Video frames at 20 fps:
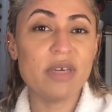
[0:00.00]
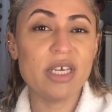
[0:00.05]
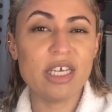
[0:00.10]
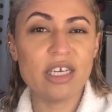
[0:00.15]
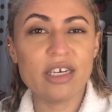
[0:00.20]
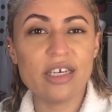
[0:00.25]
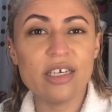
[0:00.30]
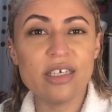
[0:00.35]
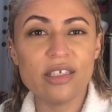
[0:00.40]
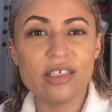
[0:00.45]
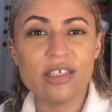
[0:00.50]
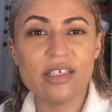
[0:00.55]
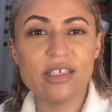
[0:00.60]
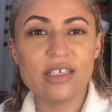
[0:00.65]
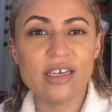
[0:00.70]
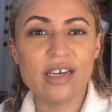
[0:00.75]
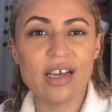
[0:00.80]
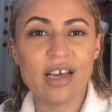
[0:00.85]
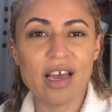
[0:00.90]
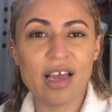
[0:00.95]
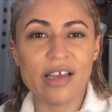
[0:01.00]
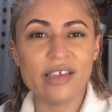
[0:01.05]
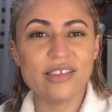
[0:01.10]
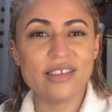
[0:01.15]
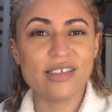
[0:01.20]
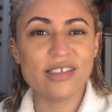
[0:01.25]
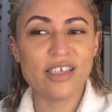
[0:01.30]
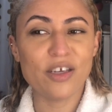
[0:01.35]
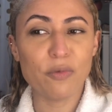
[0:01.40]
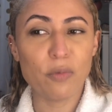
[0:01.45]
minutes and
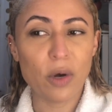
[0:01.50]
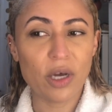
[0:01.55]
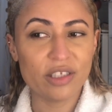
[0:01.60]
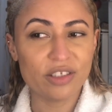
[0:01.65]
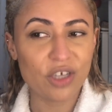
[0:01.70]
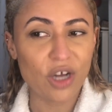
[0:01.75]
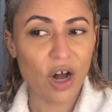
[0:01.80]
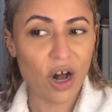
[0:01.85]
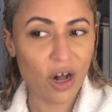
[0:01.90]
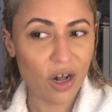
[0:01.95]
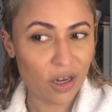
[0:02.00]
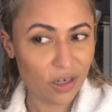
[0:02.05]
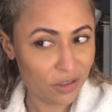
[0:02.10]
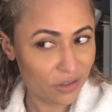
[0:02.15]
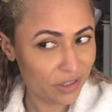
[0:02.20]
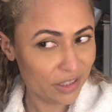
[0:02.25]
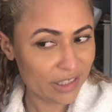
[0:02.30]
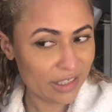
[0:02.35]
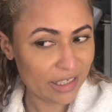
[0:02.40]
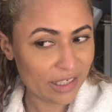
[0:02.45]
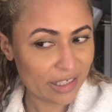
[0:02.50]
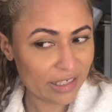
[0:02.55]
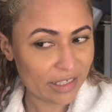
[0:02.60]
see what color it